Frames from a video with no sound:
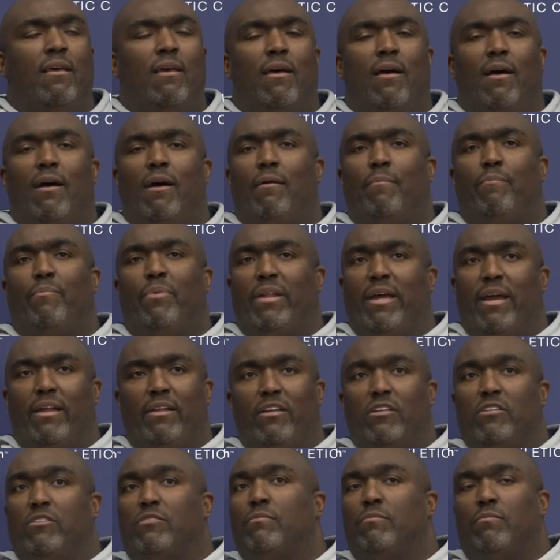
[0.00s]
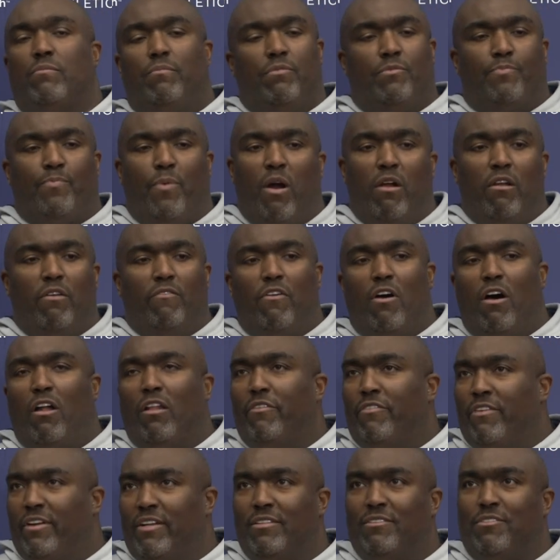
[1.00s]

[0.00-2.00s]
Um, but that is part of all of it.